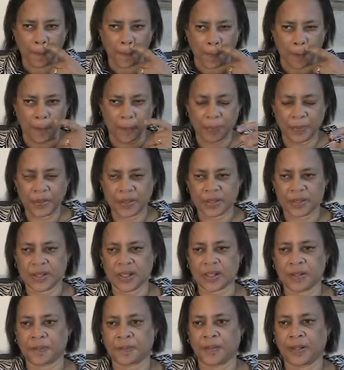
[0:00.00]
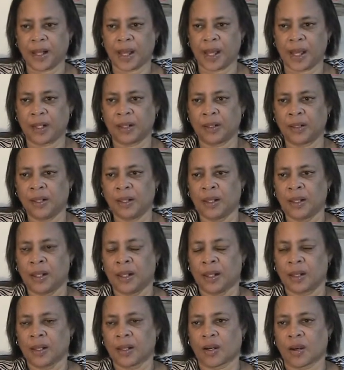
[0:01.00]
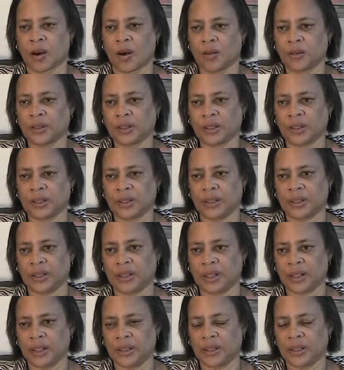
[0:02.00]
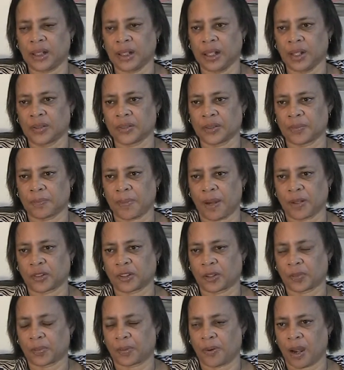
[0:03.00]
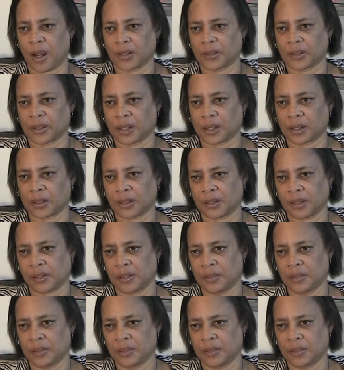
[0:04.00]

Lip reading: A business plan goes into details about your project.